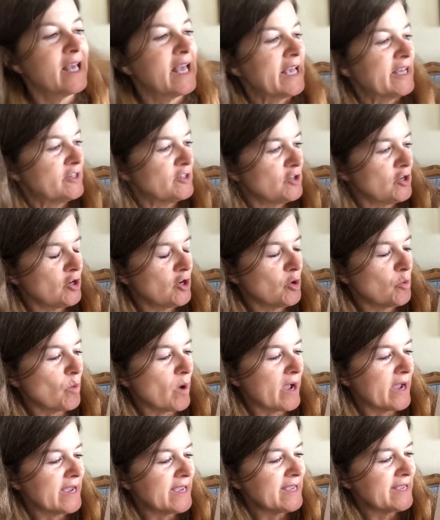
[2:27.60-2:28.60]
Do you know
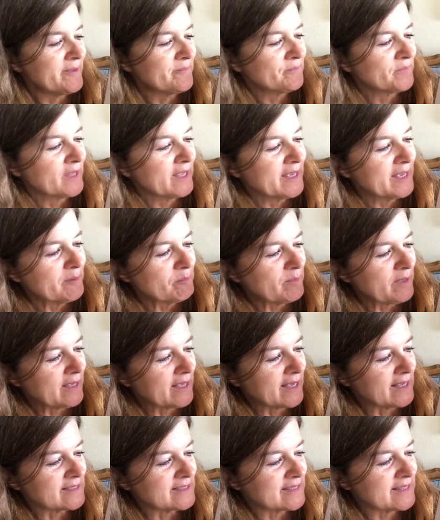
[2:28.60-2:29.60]
why?
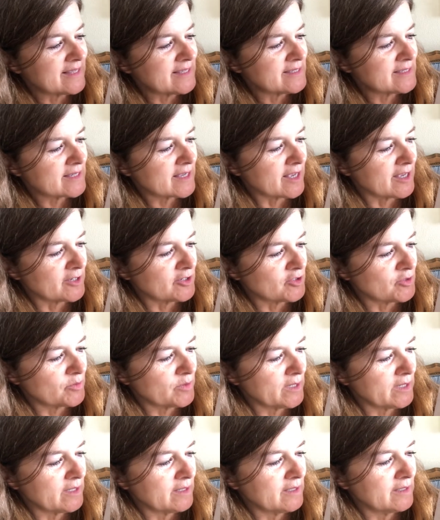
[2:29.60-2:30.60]
Because this
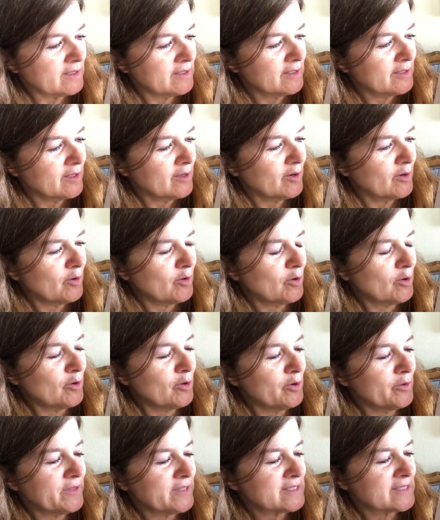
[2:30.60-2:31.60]
country,
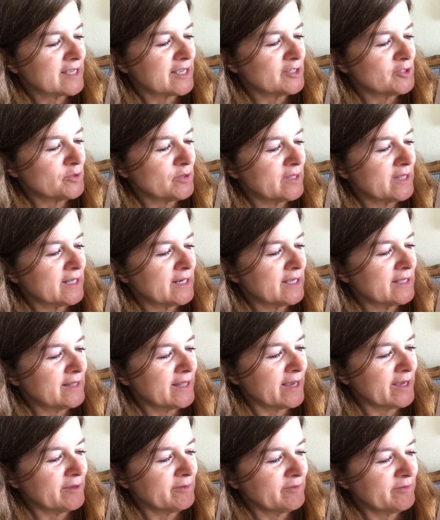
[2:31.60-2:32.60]
this country that I
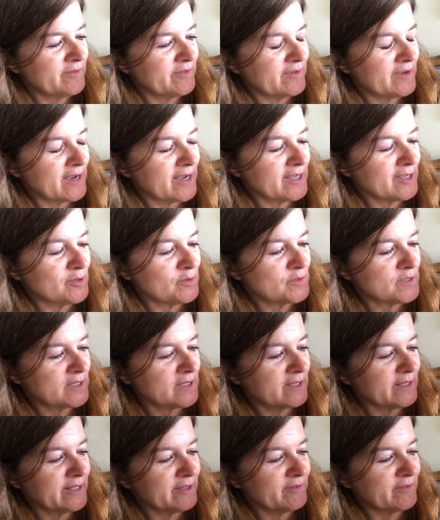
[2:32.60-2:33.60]
love, I used to
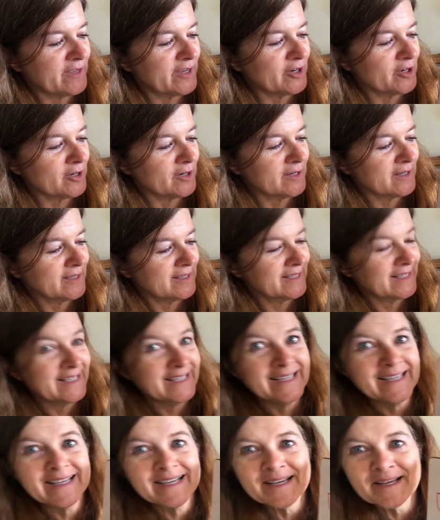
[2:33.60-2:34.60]
live here,
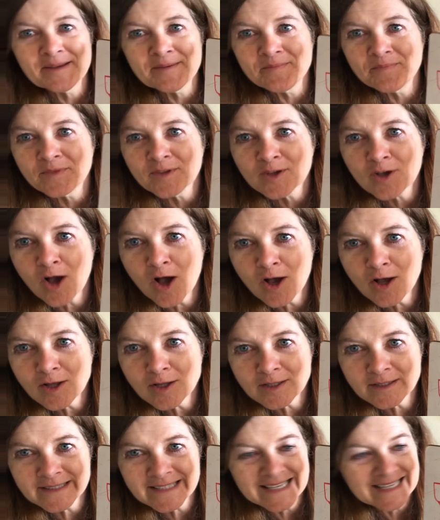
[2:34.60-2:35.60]

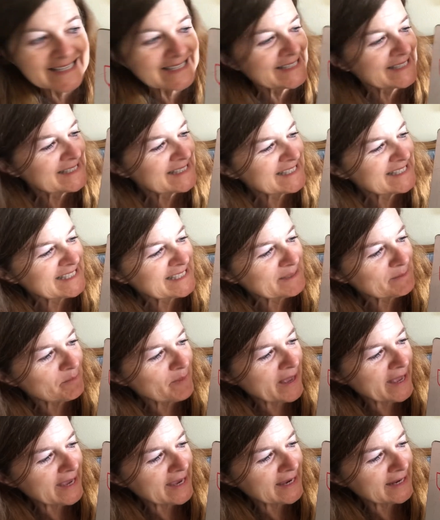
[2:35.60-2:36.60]
called
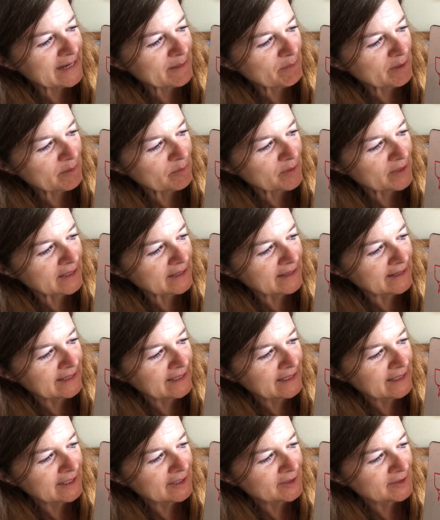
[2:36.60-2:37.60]
Spain. I'm going to put a
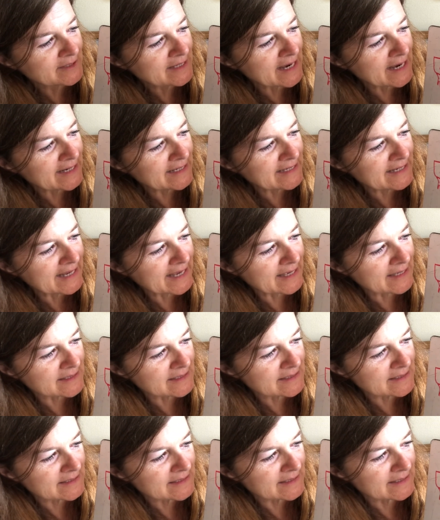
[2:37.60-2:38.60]
little tiny
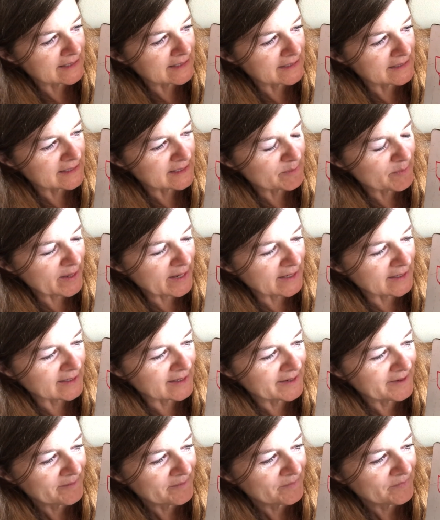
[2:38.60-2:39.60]
S in Spain.
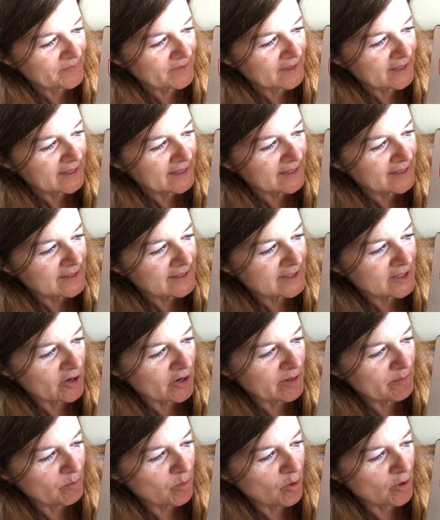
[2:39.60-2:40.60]
Sorry,
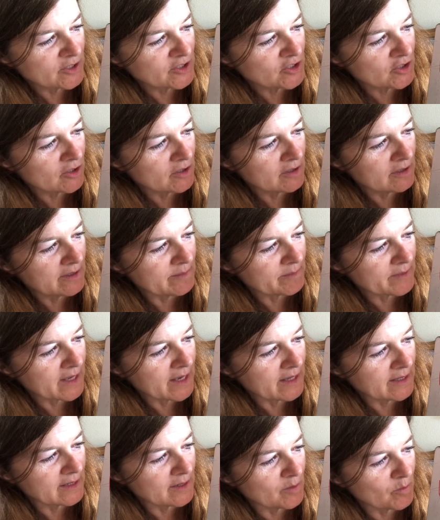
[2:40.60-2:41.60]
Portugal, I'm
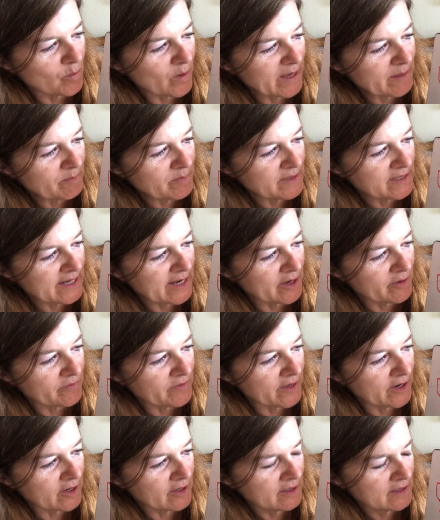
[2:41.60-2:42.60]
kind of wiping you out
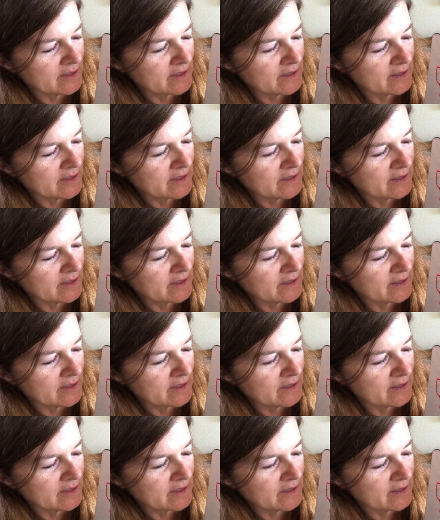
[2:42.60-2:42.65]
there.